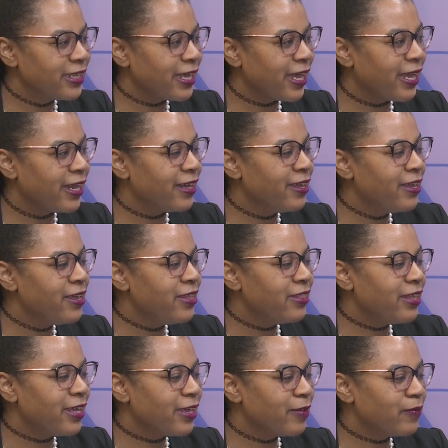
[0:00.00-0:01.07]
that
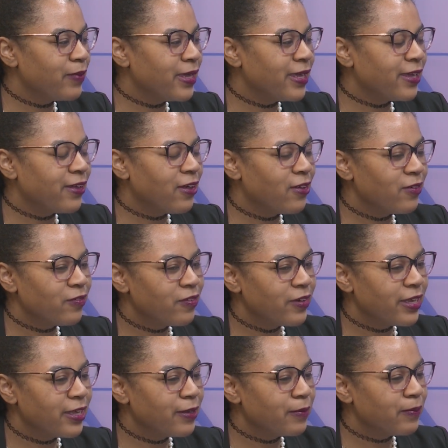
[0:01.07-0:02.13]
they can be
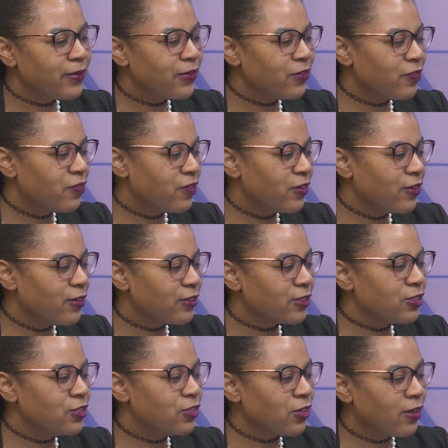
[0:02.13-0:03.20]
confident, beautiful,
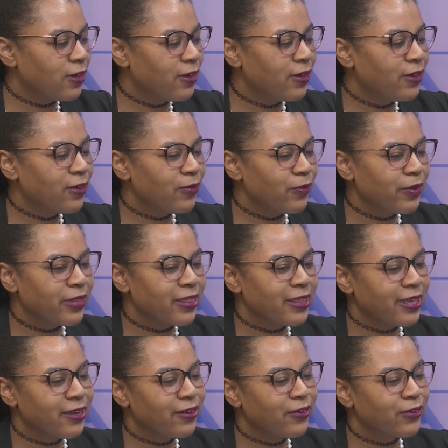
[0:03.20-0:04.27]
strong
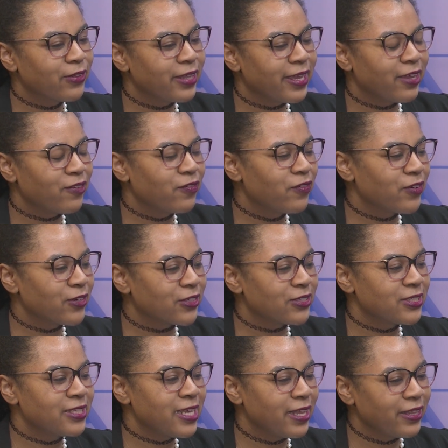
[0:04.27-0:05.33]
without like
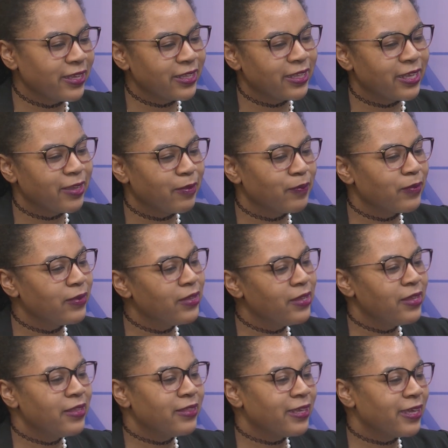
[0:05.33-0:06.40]
first telling them
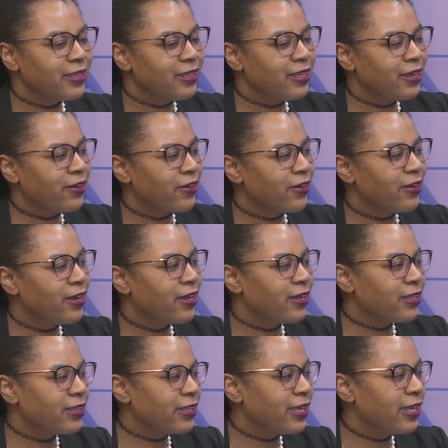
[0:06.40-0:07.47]
that they are
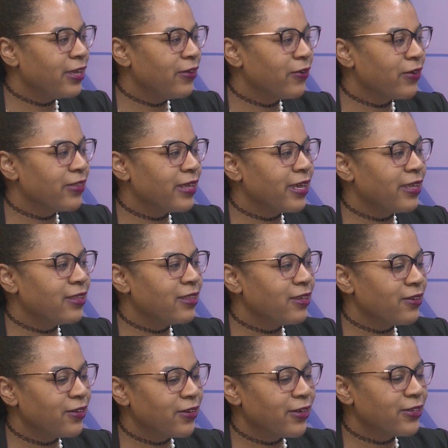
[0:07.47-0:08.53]
ugly or that
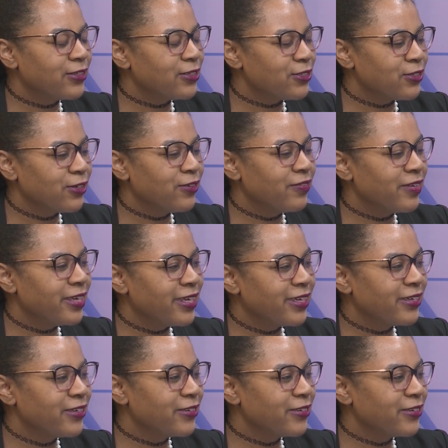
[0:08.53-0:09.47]
they're not deserving.